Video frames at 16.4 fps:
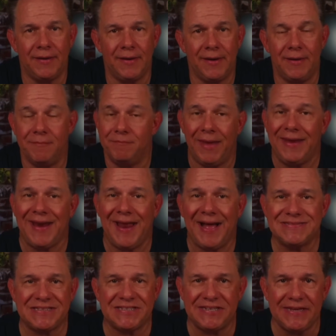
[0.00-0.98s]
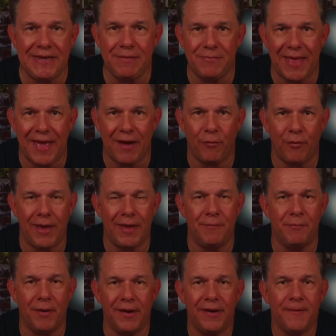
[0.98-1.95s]
And it may not seem that way,
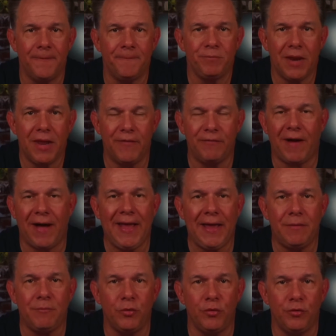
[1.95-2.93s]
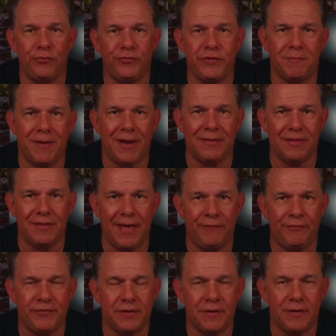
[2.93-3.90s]
but if I had moved to my
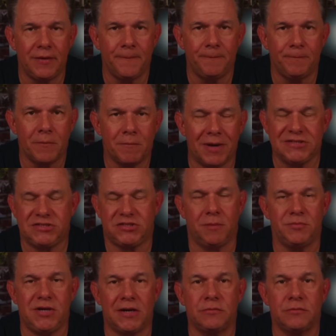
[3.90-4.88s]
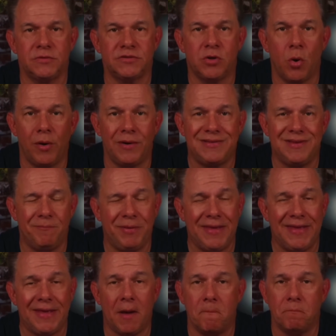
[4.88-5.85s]
left, my subject was going to
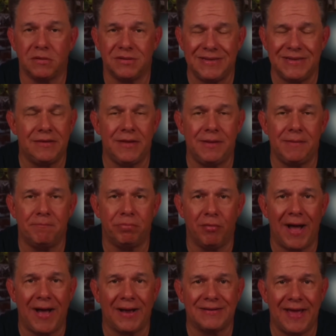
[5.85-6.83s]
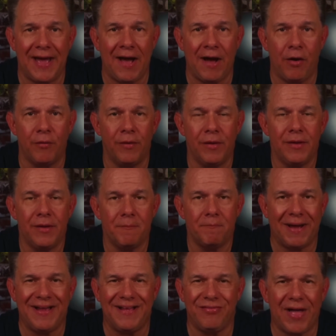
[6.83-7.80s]
be completely blocked out
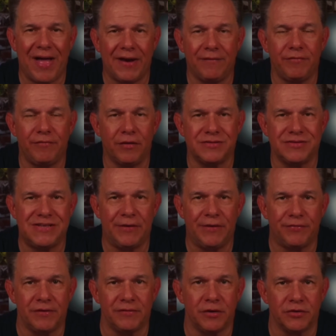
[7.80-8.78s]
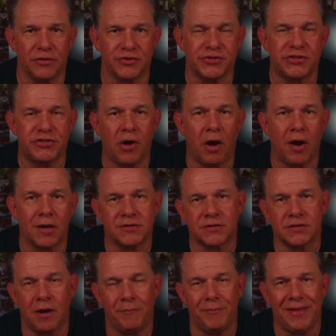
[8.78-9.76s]
by a lot of those different little stalks
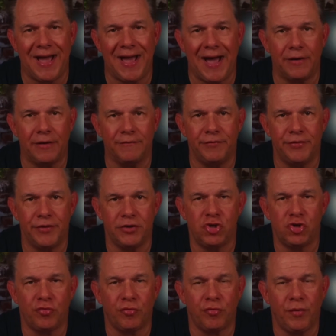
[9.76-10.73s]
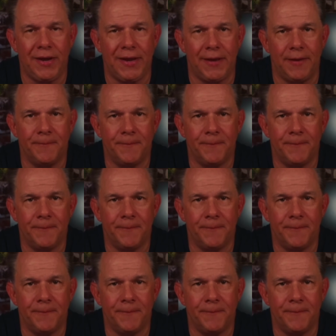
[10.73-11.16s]
coming out of the tree.